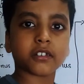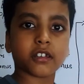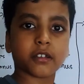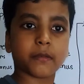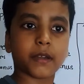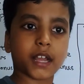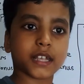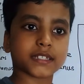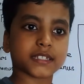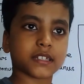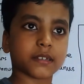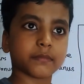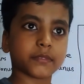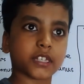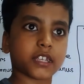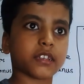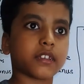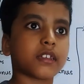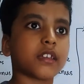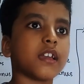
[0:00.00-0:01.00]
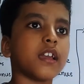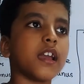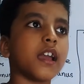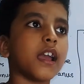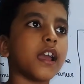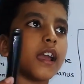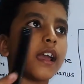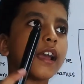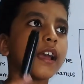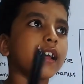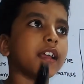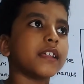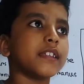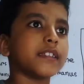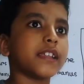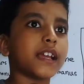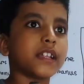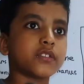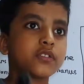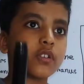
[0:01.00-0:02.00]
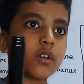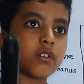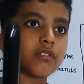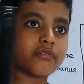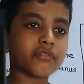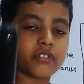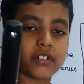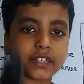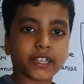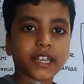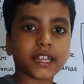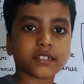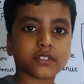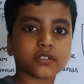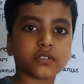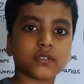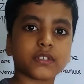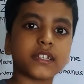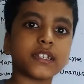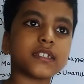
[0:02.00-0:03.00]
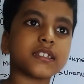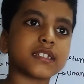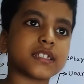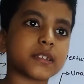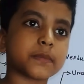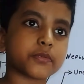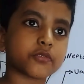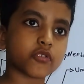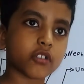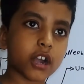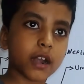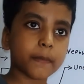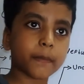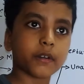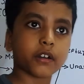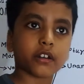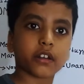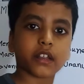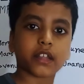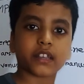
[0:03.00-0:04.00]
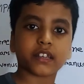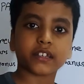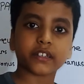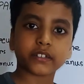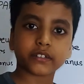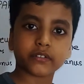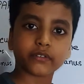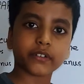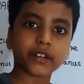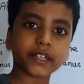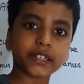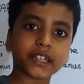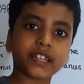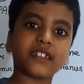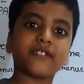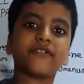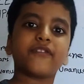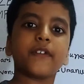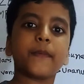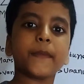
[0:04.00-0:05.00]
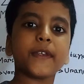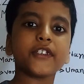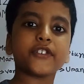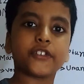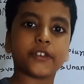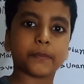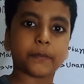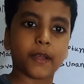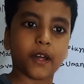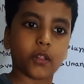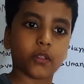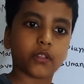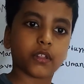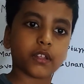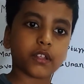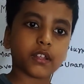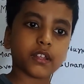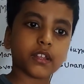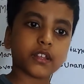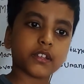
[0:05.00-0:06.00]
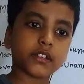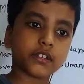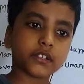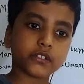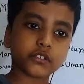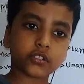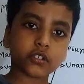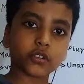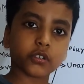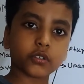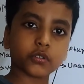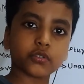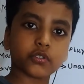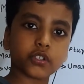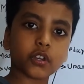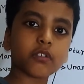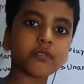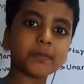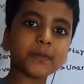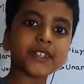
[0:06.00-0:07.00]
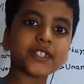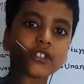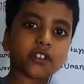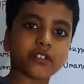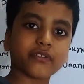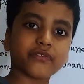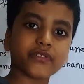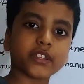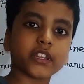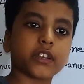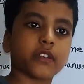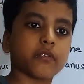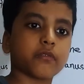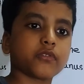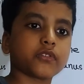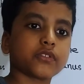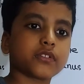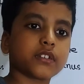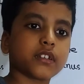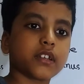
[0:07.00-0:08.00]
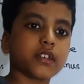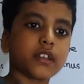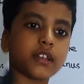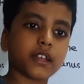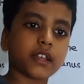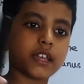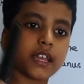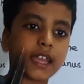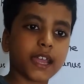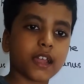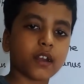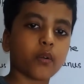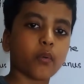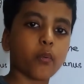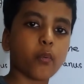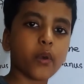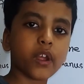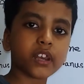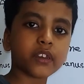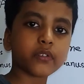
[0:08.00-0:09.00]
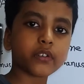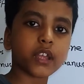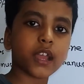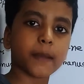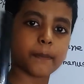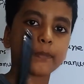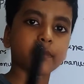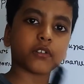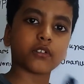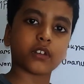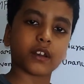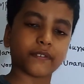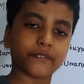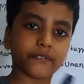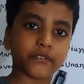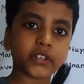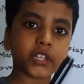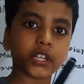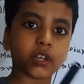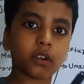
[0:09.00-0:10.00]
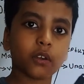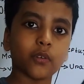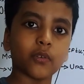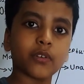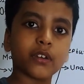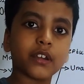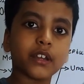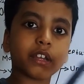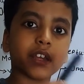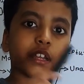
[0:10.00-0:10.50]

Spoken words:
you something, that don't forget to hit the subscribe button and ring the information bell so you don't miss our videos. And when we upload a video,